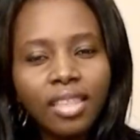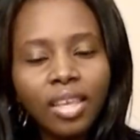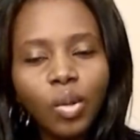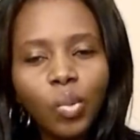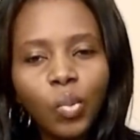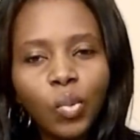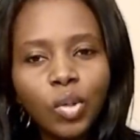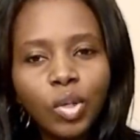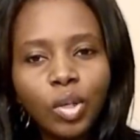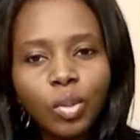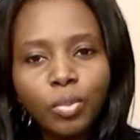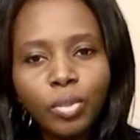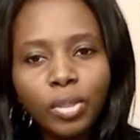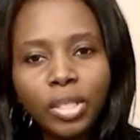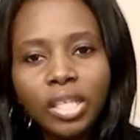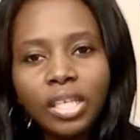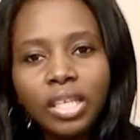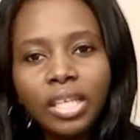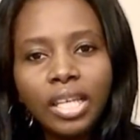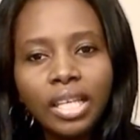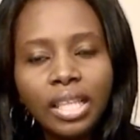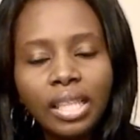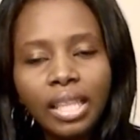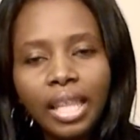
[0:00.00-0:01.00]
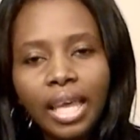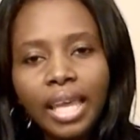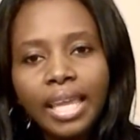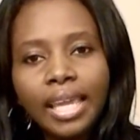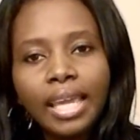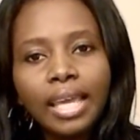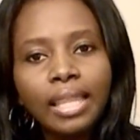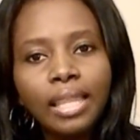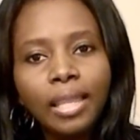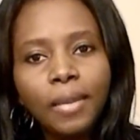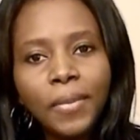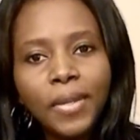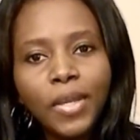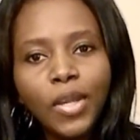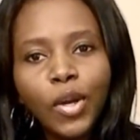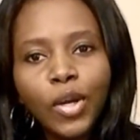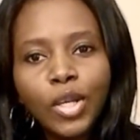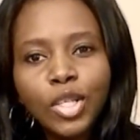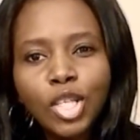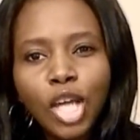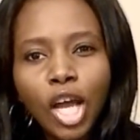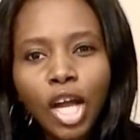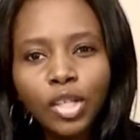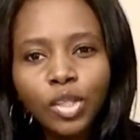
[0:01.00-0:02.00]
thing will be like, let me go
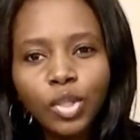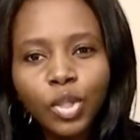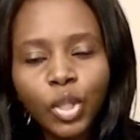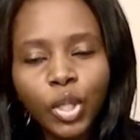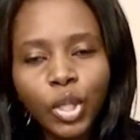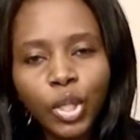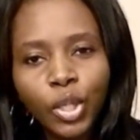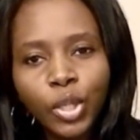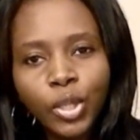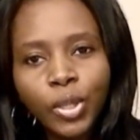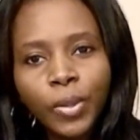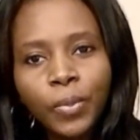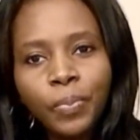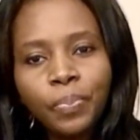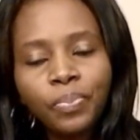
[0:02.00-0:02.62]
and talk to her.